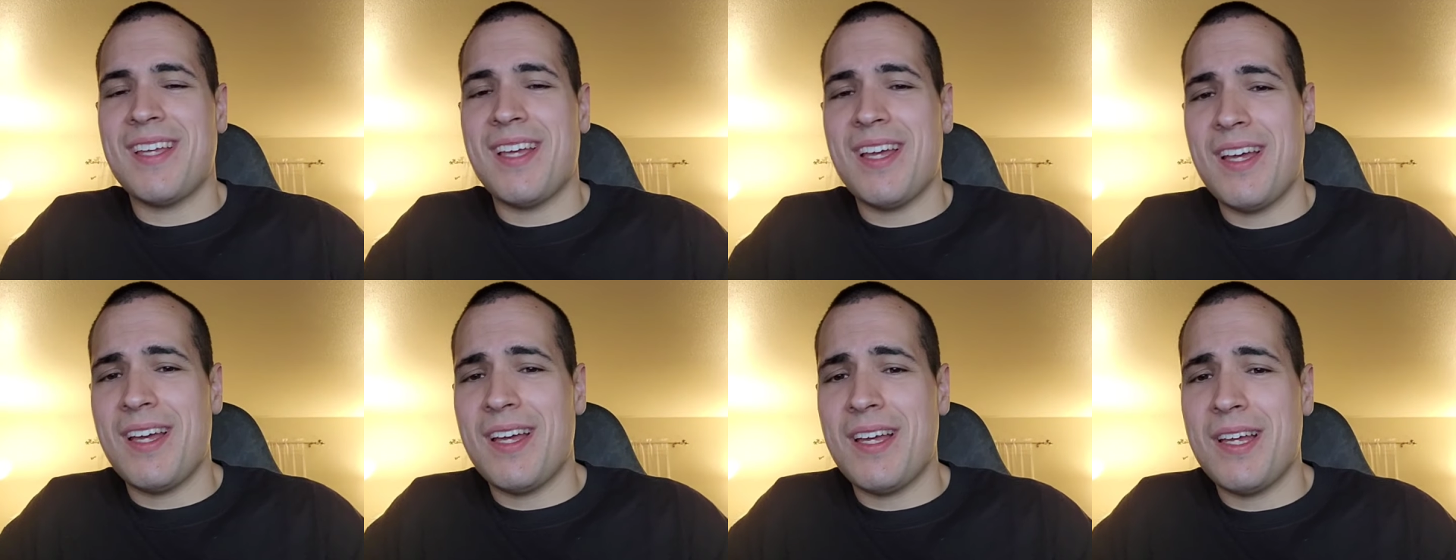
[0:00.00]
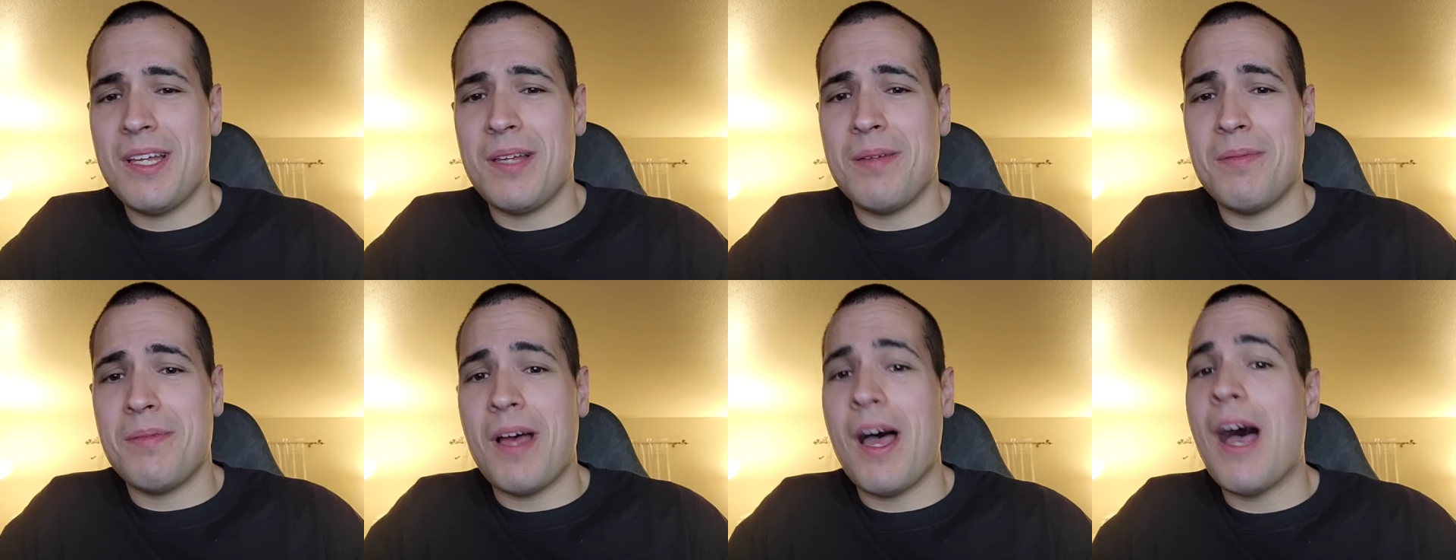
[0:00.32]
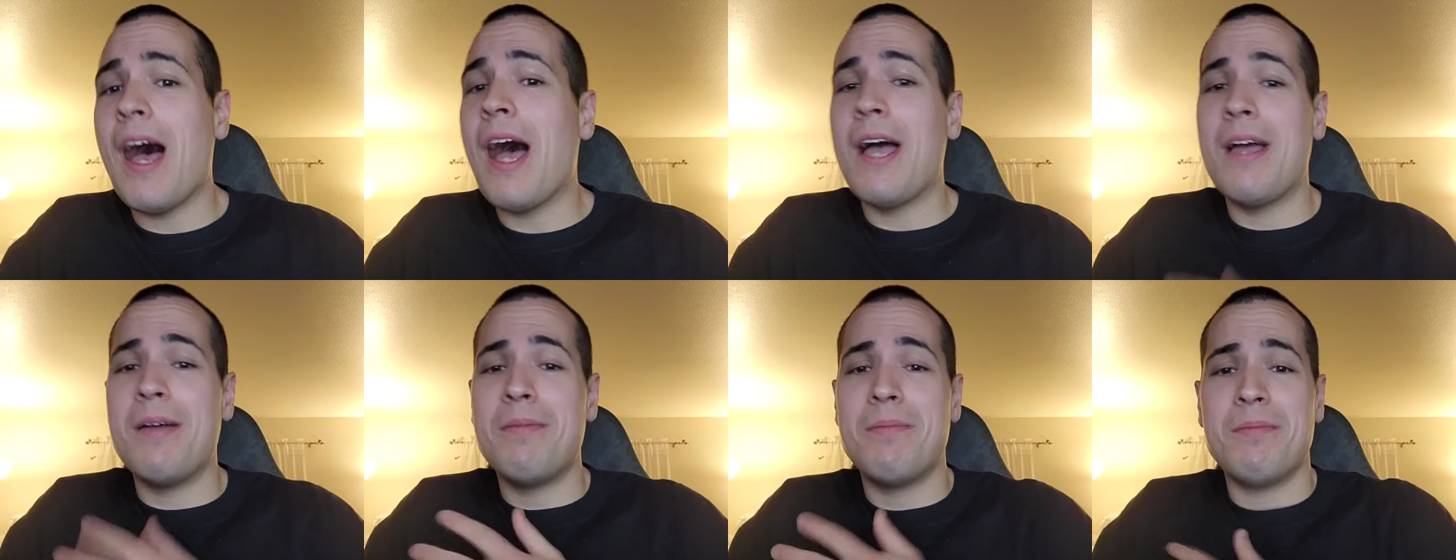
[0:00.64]

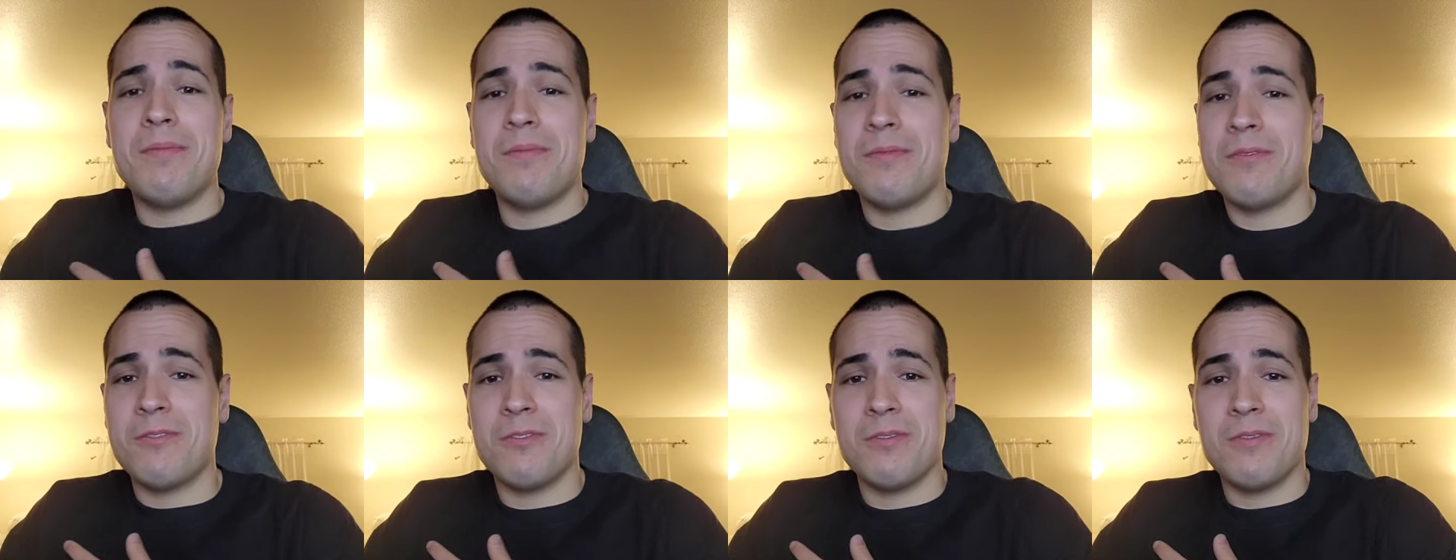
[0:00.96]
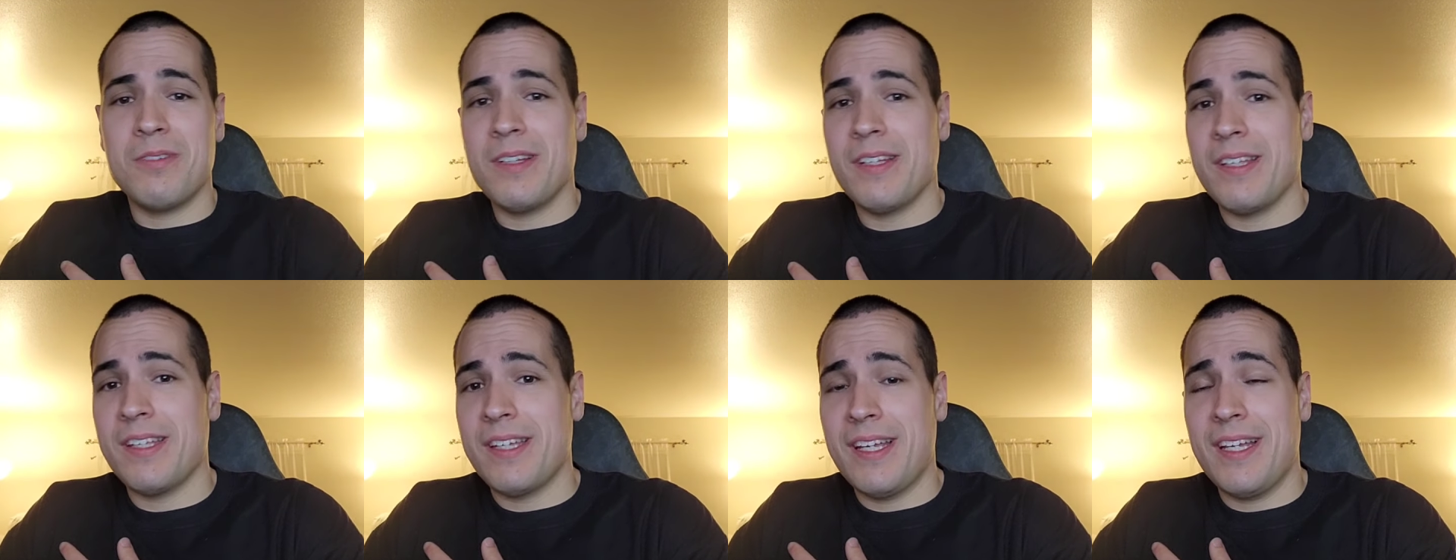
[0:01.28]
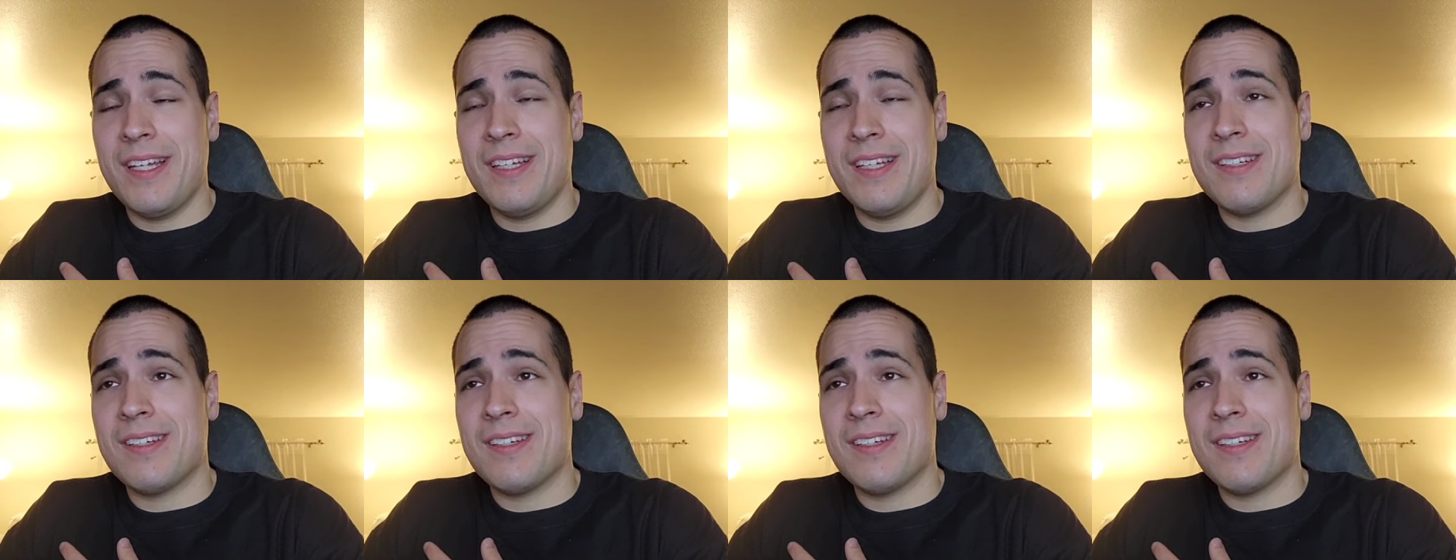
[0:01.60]
I'm really